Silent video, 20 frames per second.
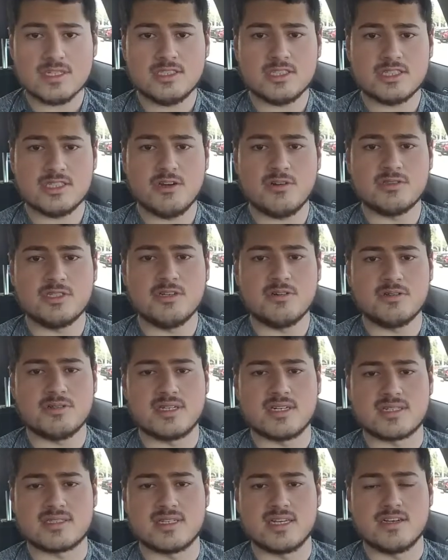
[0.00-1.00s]
Just don't do it
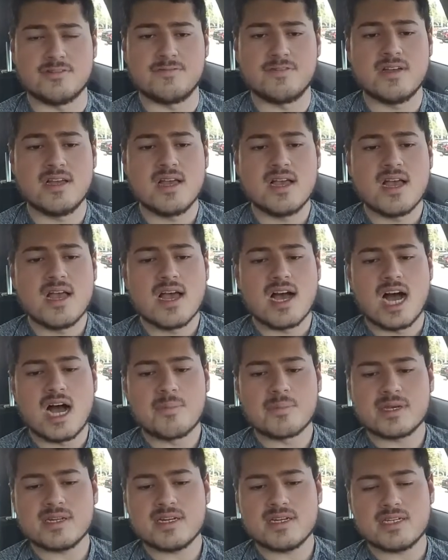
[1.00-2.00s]
to yourself.
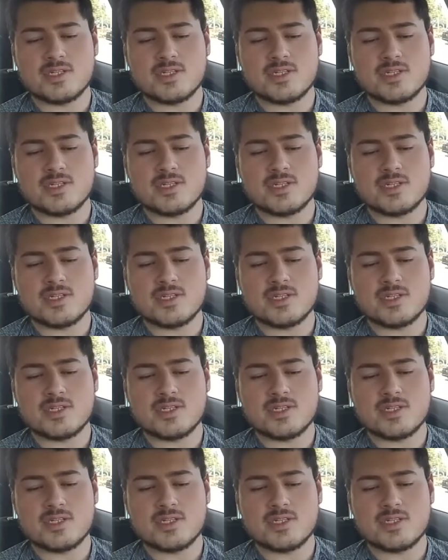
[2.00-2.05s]
I'm going